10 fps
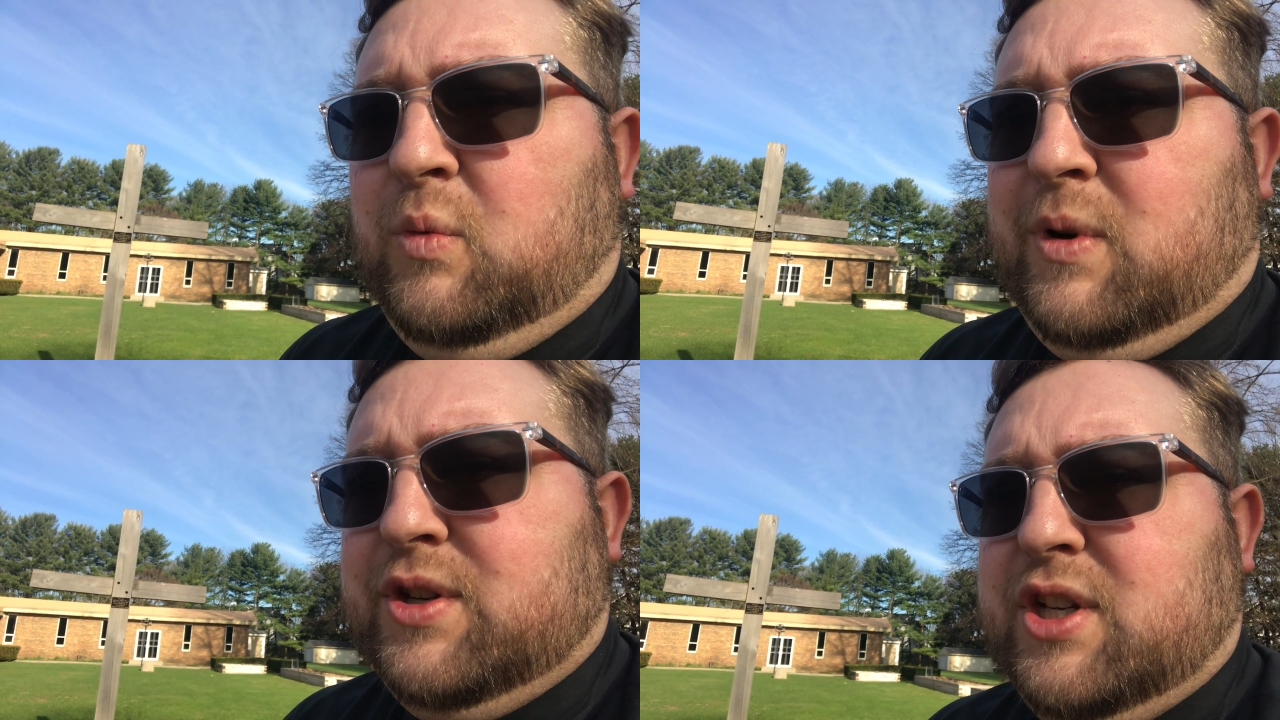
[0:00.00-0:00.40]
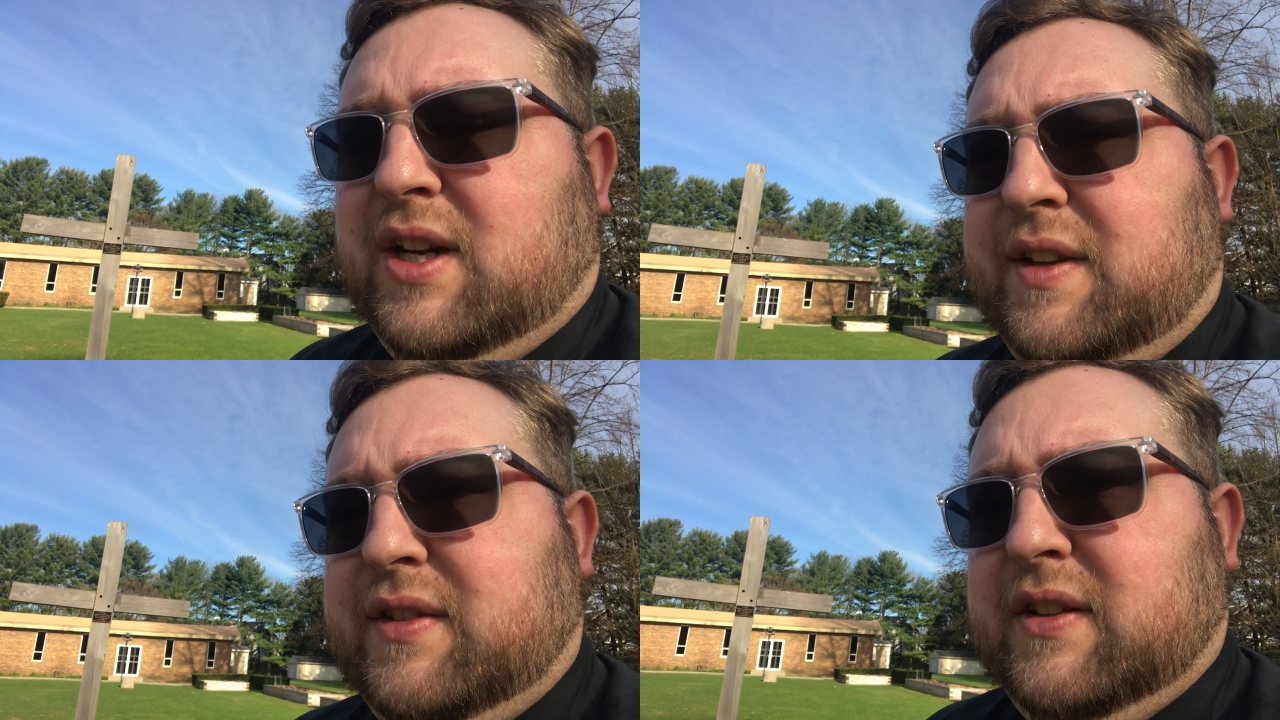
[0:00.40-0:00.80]
where
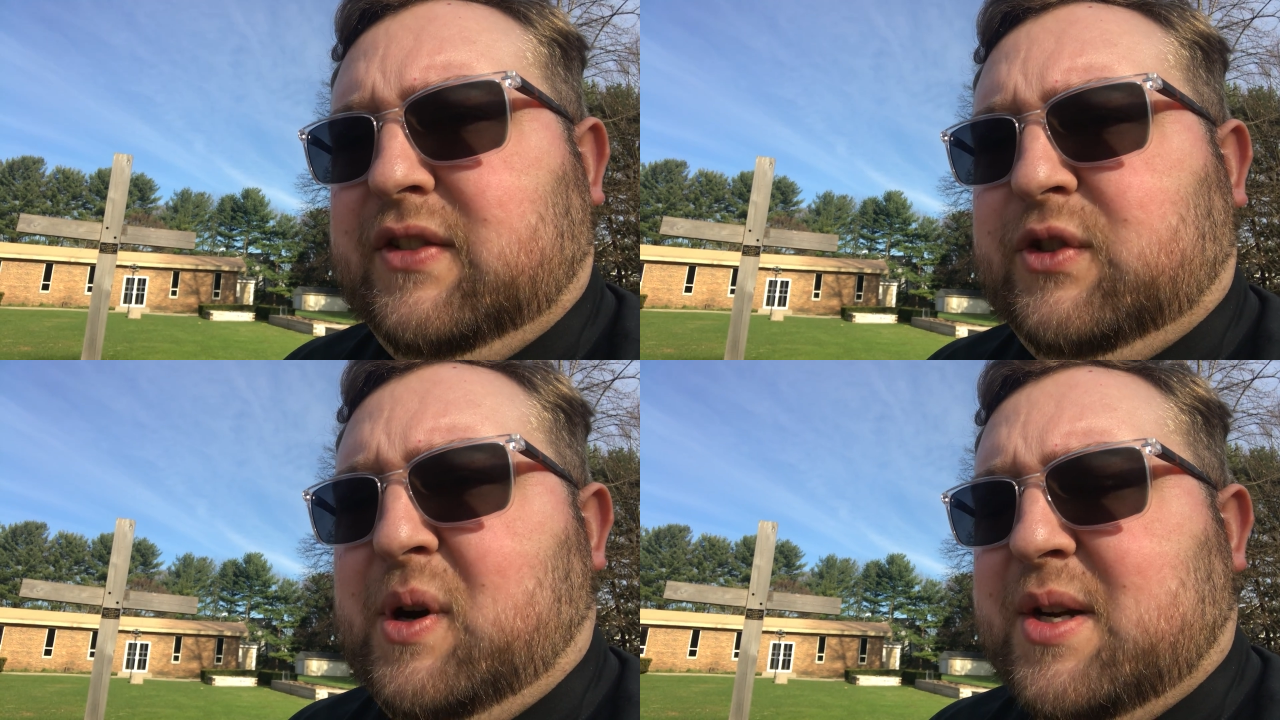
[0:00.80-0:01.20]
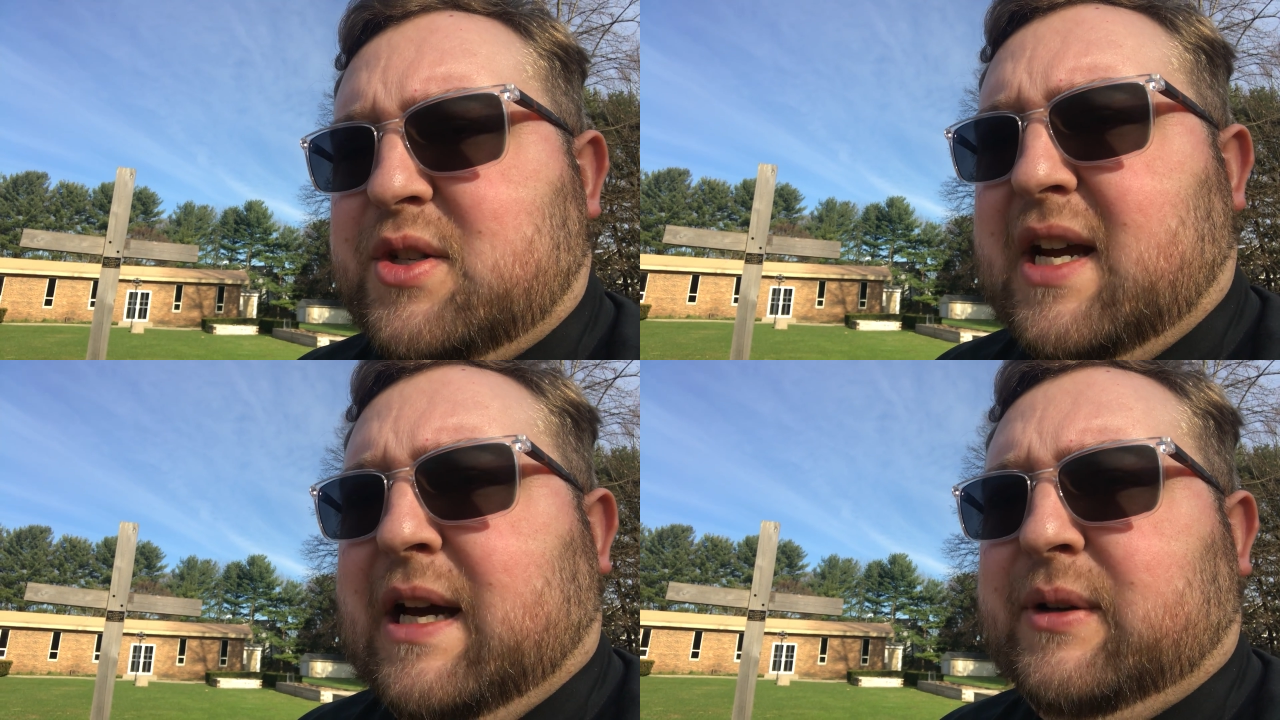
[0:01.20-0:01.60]
Jesus
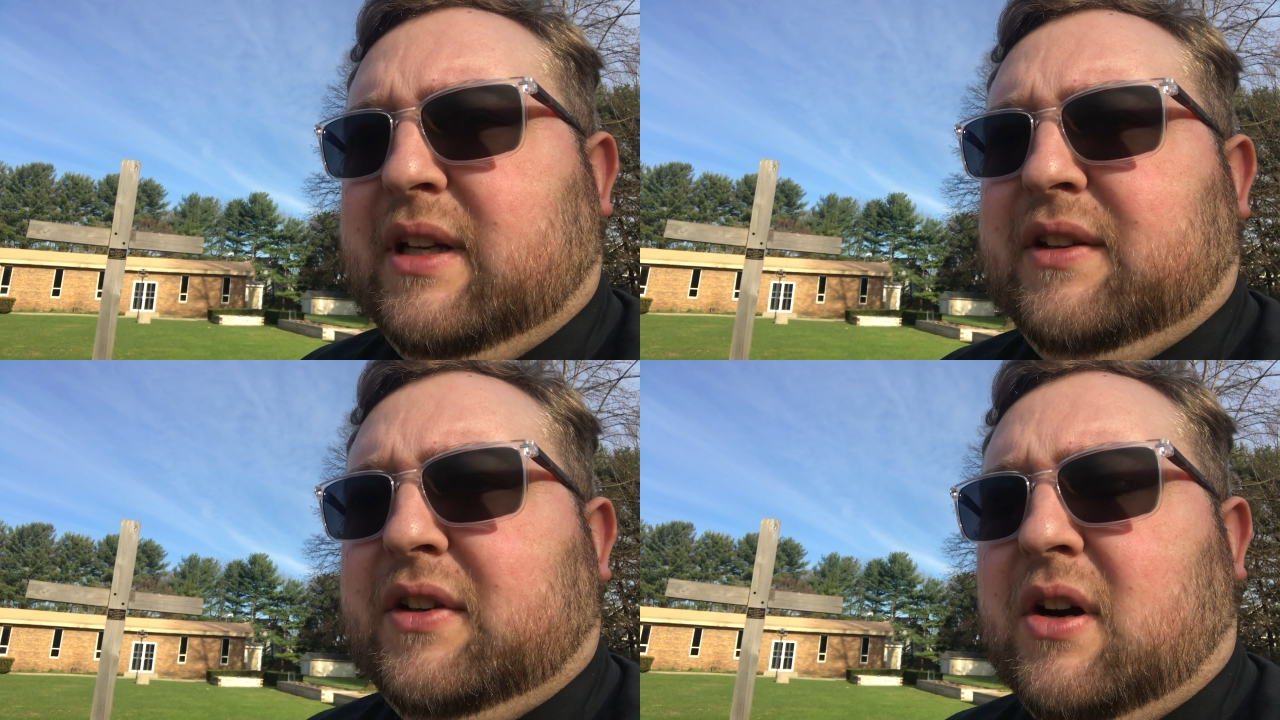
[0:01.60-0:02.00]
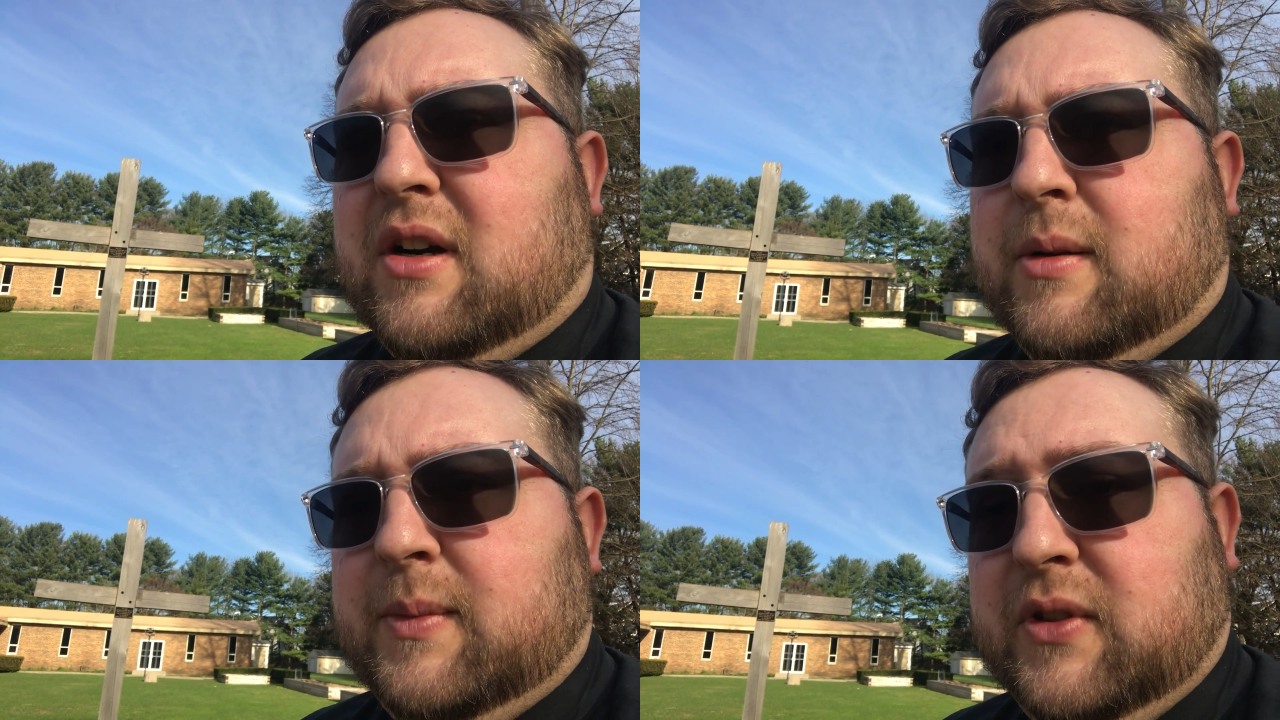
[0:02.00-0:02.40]
stretched out his
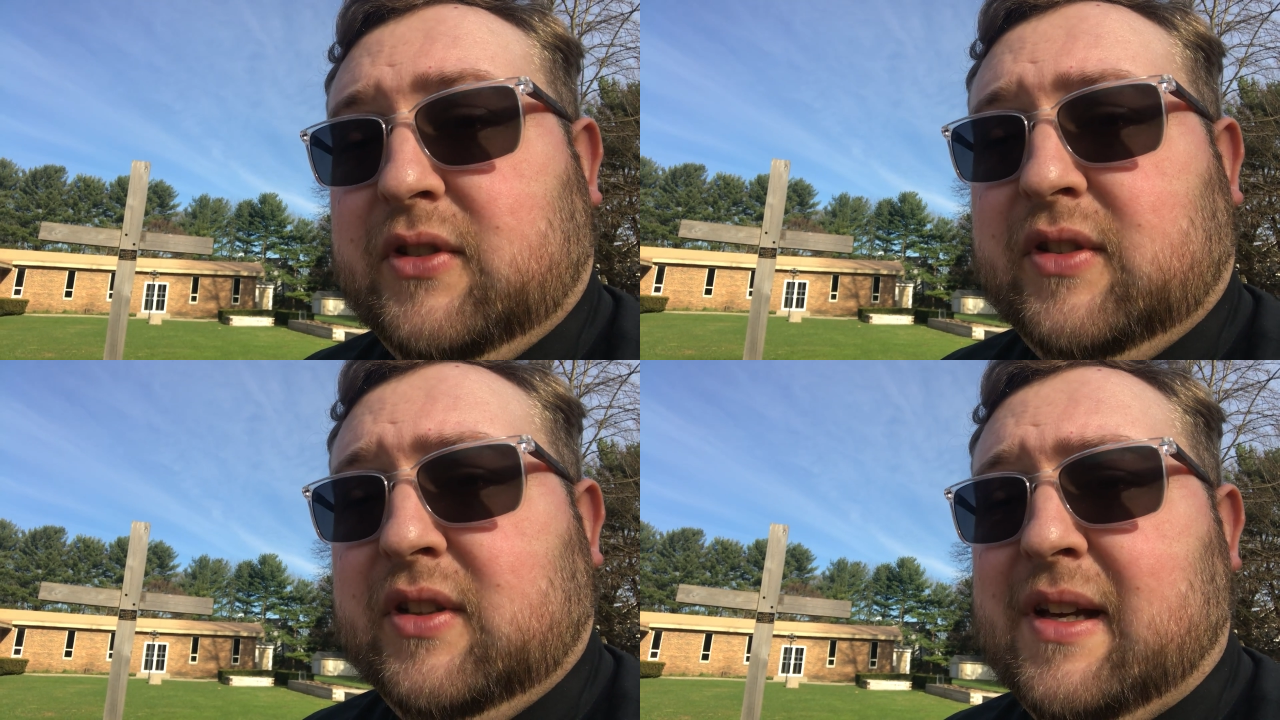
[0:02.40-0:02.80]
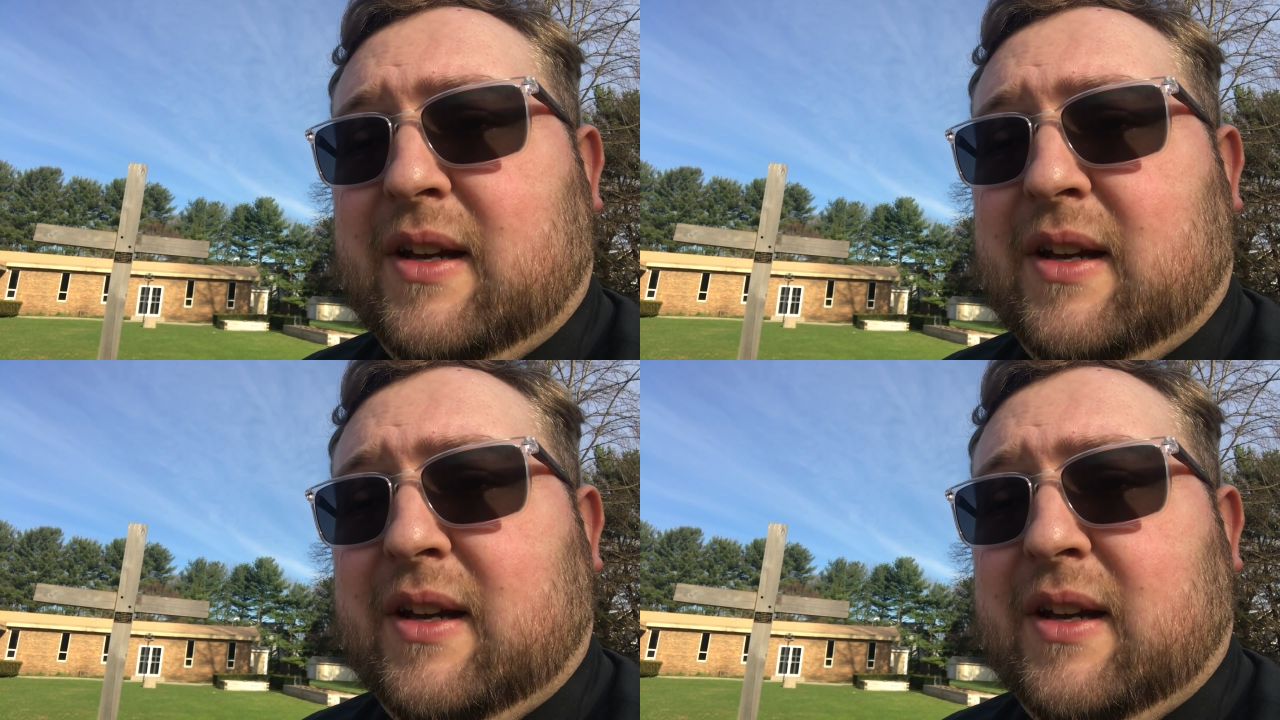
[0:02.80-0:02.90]
arms